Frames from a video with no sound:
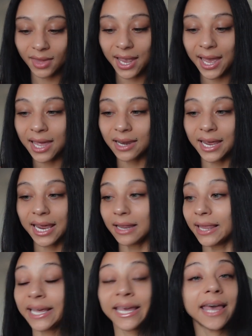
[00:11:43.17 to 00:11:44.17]
And it,
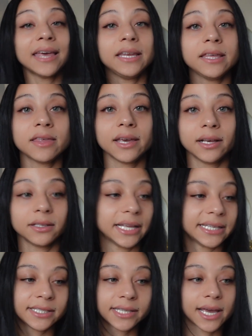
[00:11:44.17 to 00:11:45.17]
like anything,
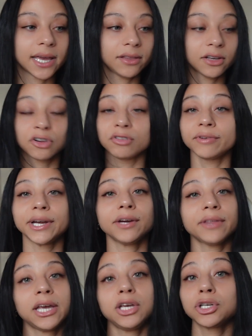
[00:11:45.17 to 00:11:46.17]
let's say the career
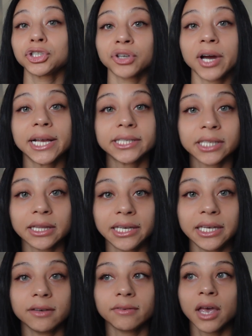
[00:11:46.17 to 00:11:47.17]
that you're trying to
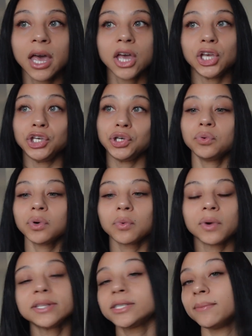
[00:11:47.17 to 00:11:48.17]
leave, you were
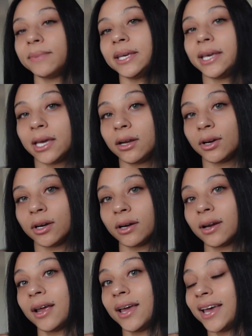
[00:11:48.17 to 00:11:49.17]
once a beginner
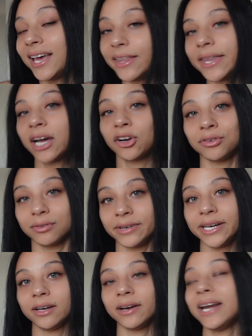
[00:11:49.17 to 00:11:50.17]
in that
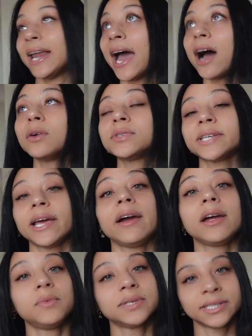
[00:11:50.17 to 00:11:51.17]
career, and how
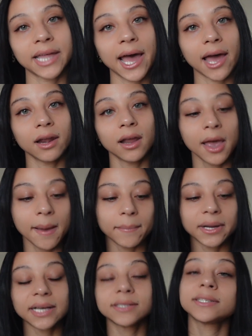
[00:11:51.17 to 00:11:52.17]
scary was that?
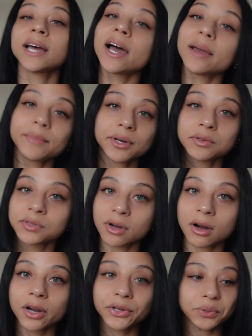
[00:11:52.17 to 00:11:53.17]
But as time goes
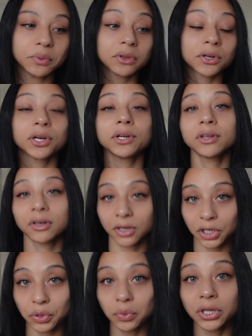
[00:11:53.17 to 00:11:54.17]
on, you learn
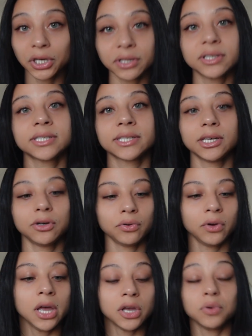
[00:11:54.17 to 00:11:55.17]
the
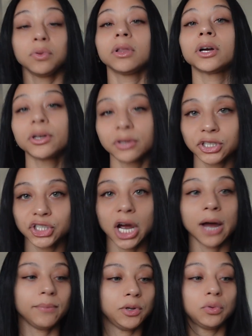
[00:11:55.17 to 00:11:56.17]
skill, you learn the
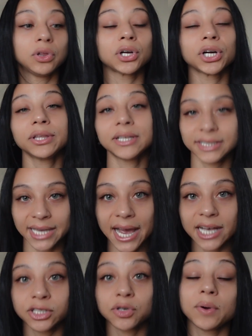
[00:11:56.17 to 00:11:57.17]
job, you learn the
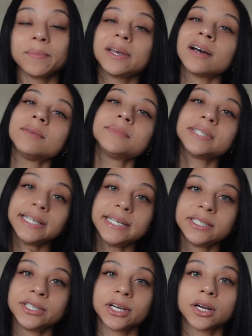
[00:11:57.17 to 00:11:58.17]
task, so it becomes
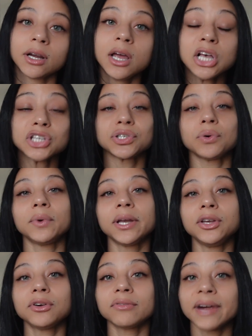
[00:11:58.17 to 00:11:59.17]
easier. So when
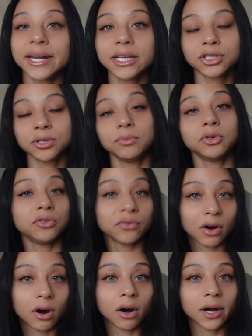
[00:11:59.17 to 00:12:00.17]
you're ready to move
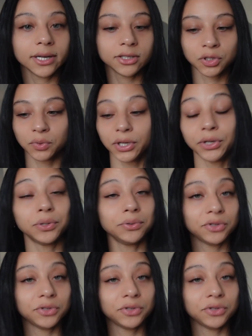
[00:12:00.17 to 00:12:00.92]
on to a new